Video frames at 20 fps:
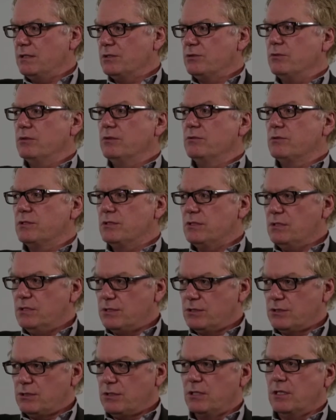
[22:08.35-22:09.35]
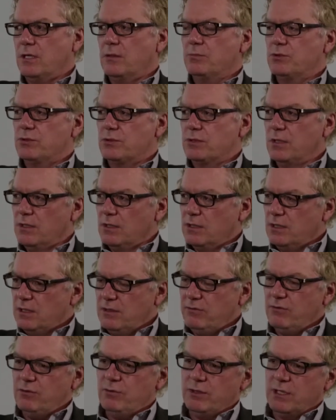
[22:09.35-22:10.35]
That's why you see startups,
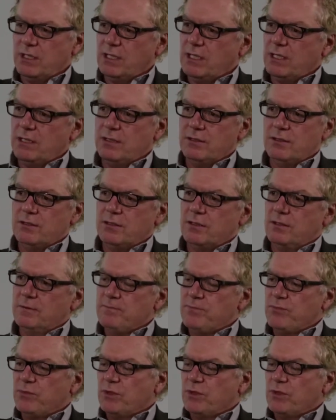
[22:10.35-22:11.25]
even when they get into the